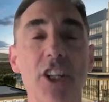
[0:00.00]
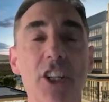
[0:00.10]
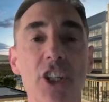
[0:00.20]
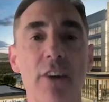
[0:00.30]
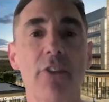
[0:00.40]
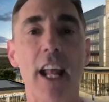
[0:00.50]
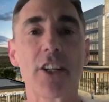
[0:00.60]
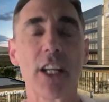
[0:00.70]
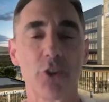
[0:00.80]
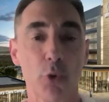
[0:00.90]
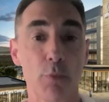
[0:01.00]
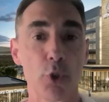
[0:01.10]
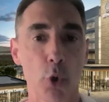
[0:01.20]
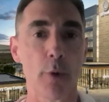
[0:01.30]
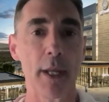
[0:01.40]
I just never had a chance to
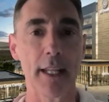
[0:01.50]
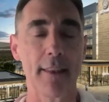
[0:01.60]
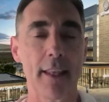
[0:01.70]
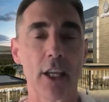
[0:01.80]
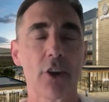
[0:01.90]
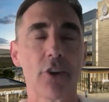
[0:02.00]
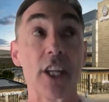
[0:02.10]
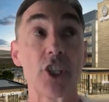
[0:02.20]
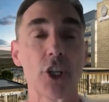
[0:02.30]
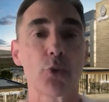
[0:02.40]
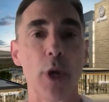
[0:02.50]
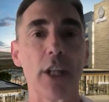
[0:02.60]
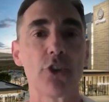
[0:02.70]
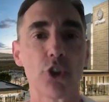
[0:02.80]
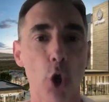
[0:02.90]
absorb anything because I just went
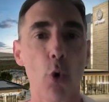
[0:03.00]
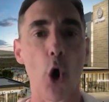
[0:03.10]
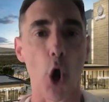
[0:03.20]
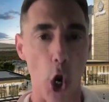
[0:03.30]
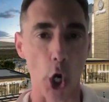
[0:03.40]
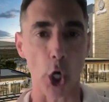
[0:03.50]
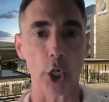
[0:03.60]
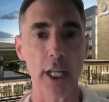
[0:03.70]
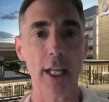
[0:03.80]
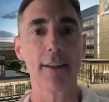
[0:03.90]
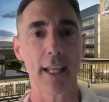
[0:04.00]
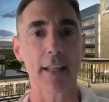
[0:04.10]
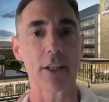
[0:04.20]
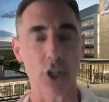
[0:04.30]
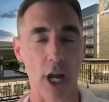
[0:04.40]
so hard to
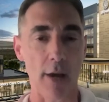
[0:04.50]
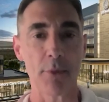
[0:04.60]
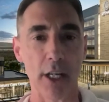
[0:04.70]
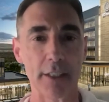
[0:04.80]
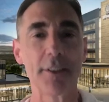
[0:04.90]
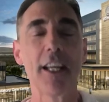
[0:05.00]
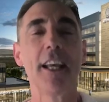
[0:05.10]
get the job done.